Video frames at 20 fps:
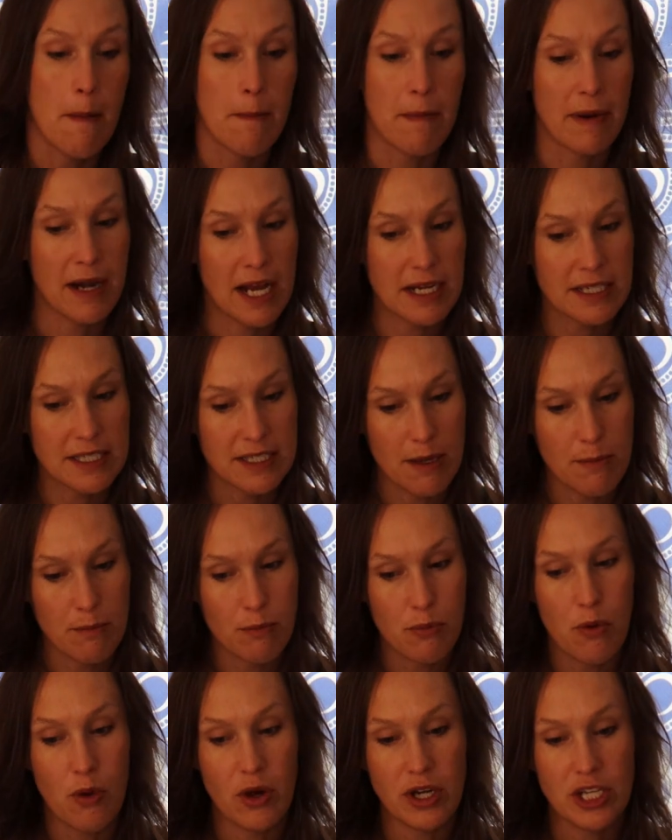But at
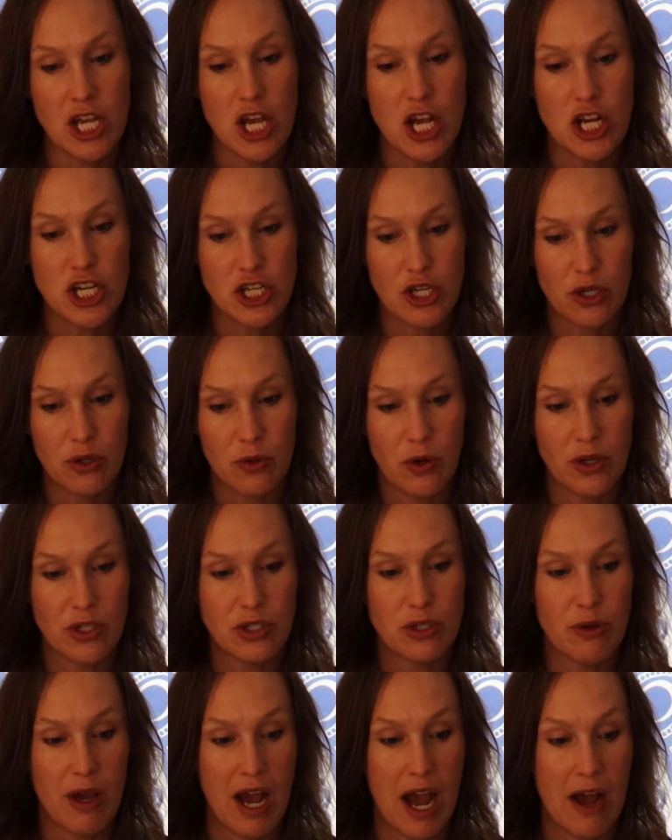some point, you're going
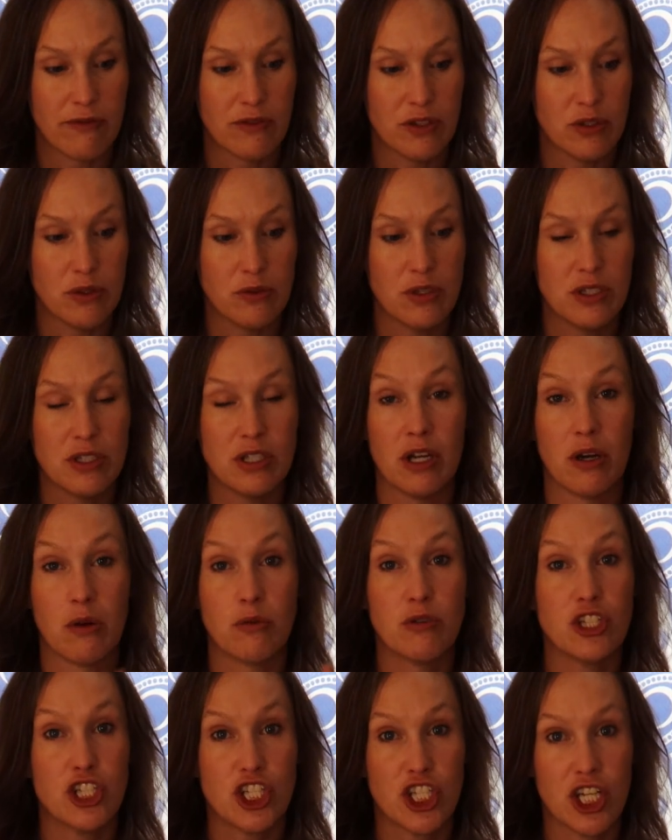to have to, you
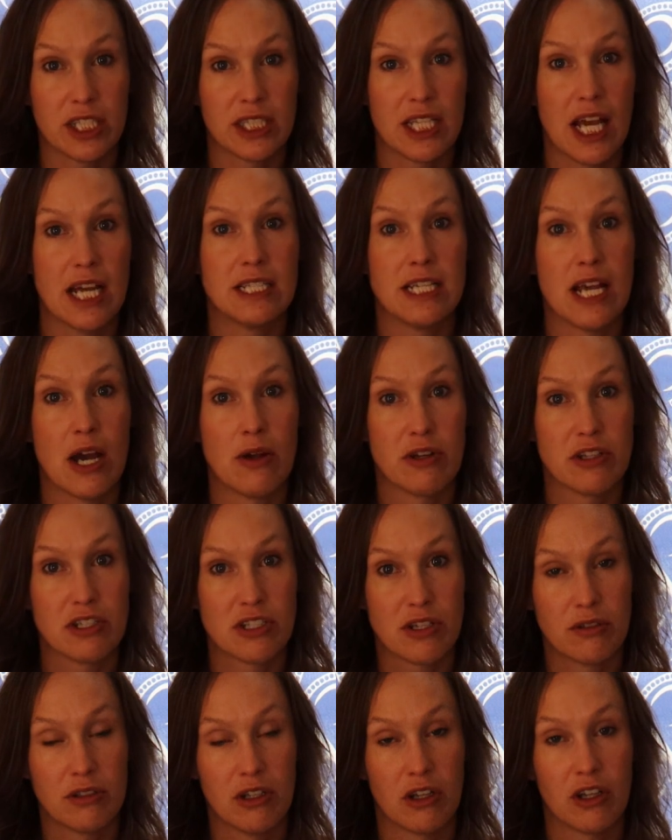know, shut that down and
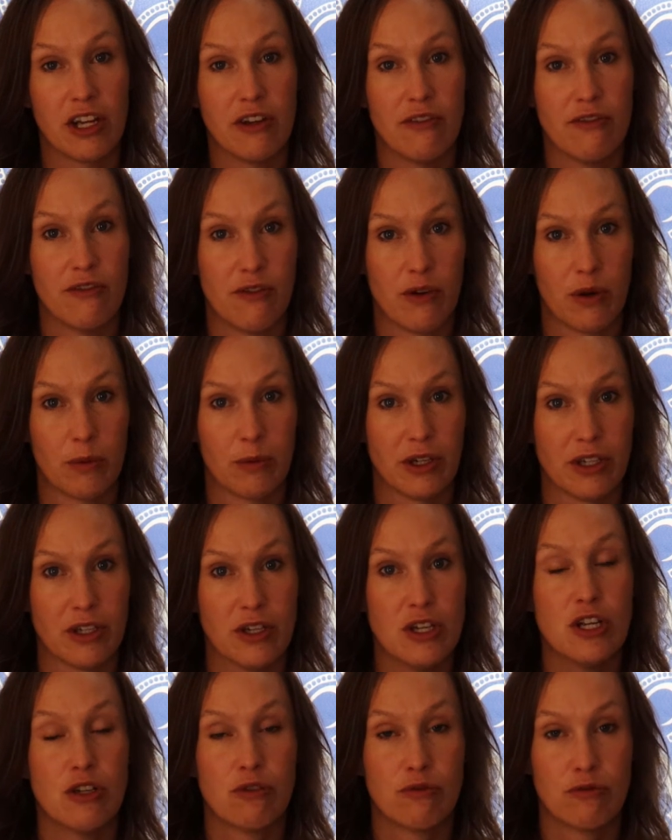start looking forward.
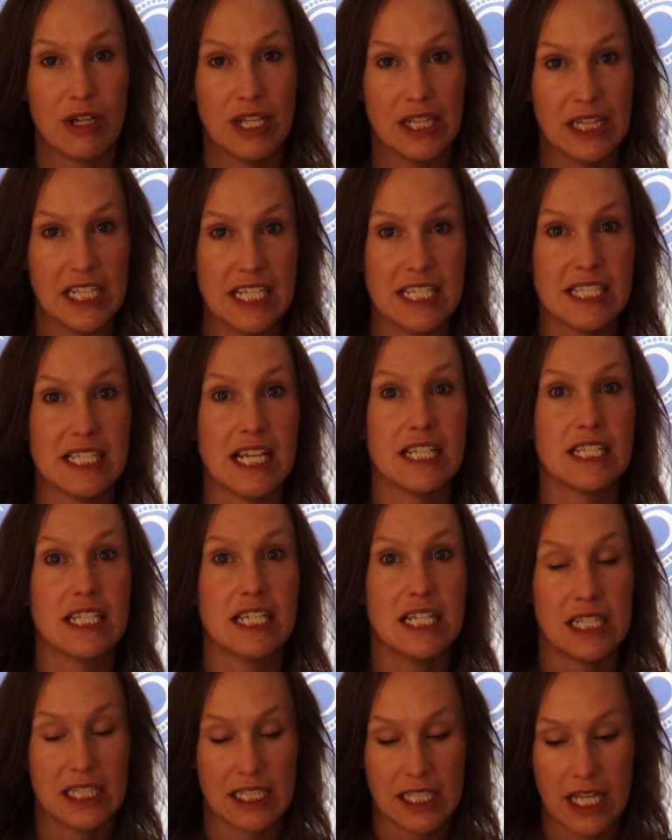Release
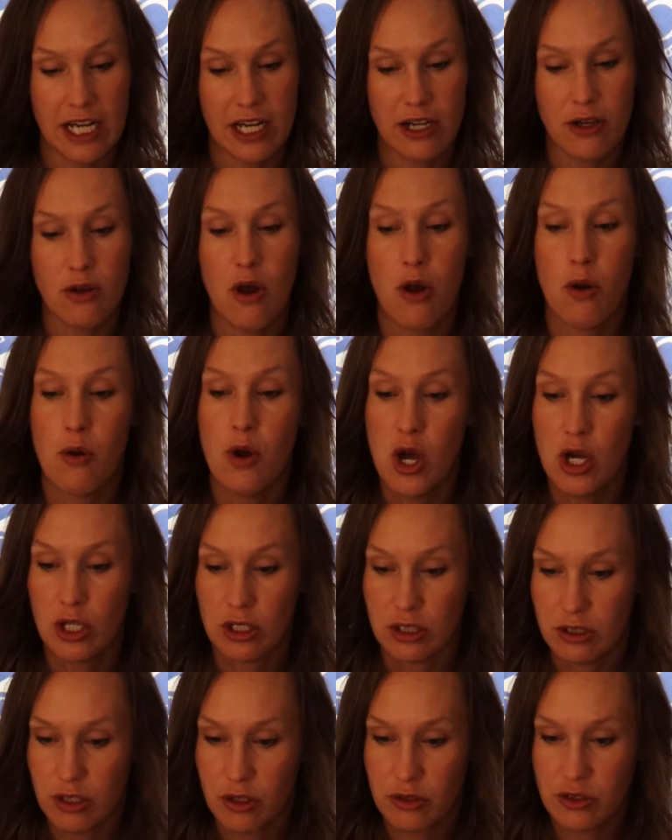it. Let it go,
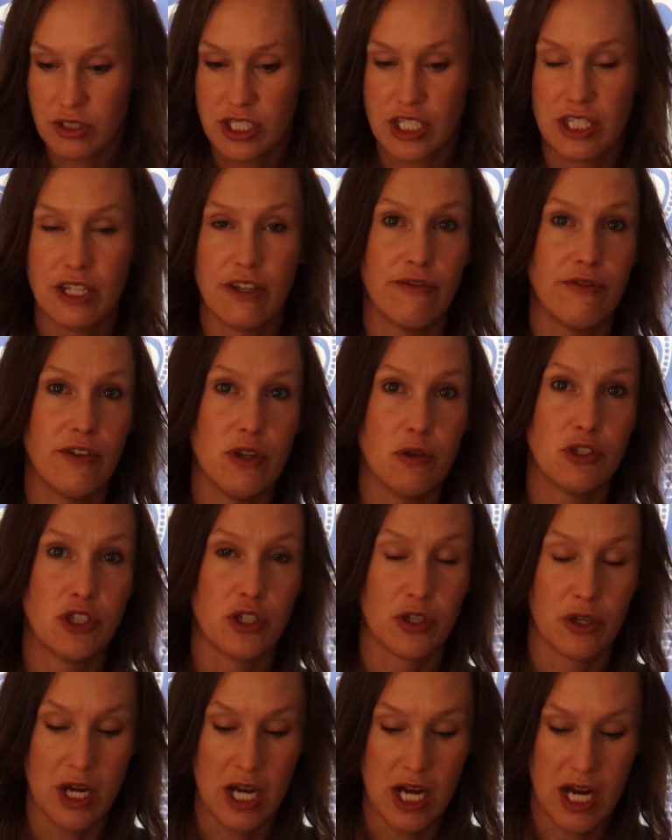look to the
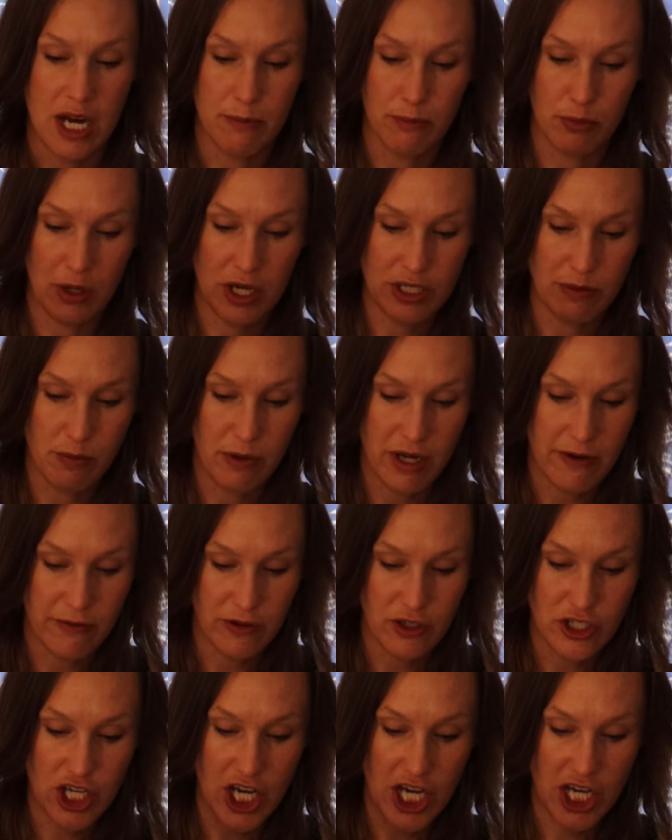future, embrace
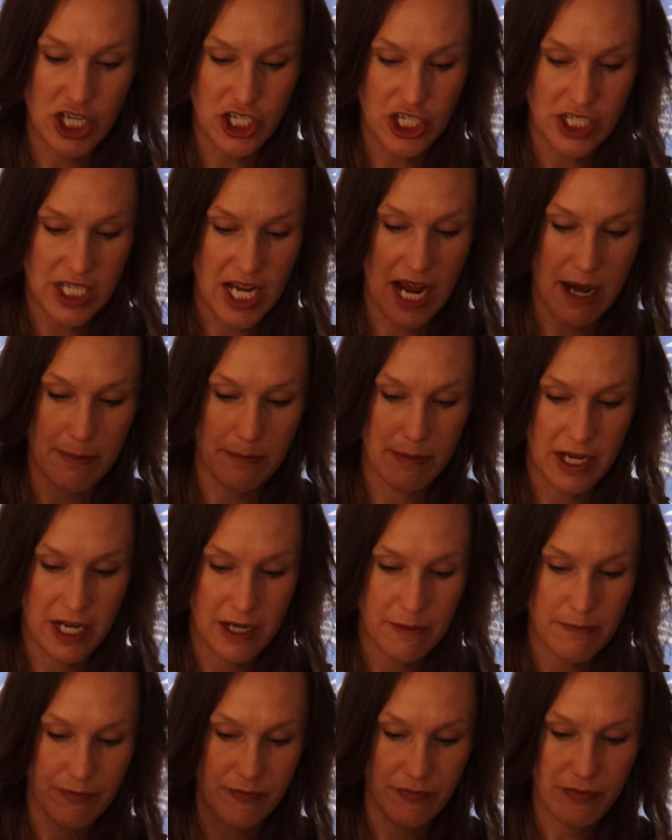whatever change is
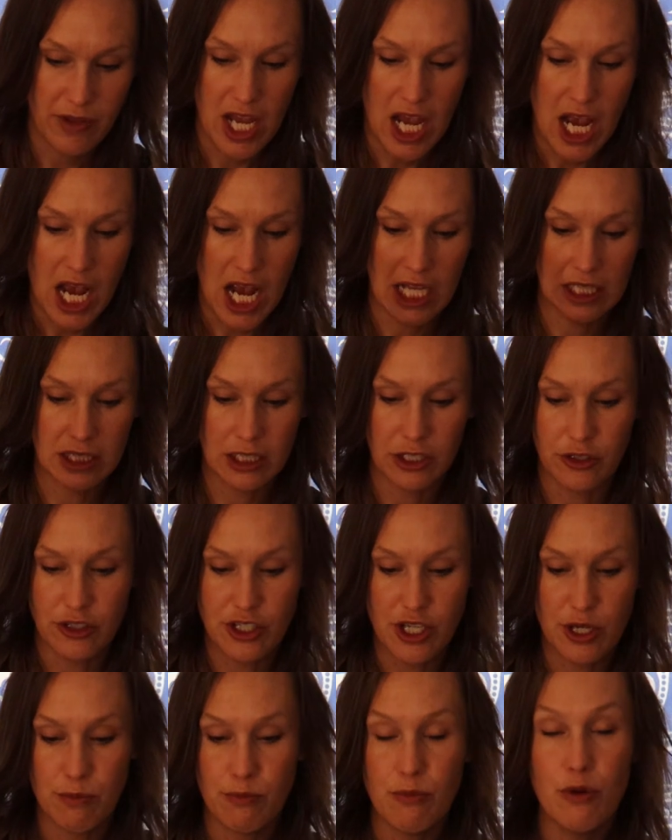happening, and
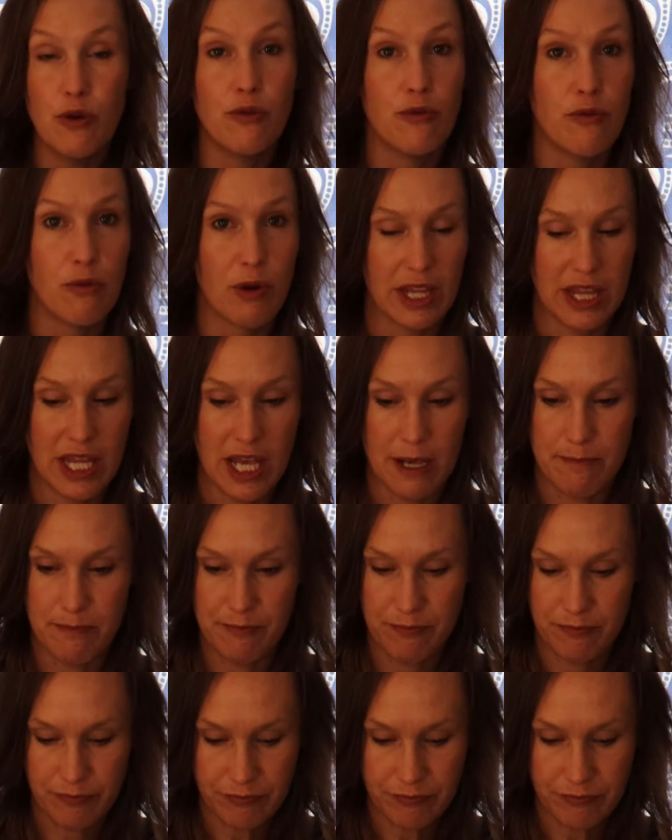learn to move with it.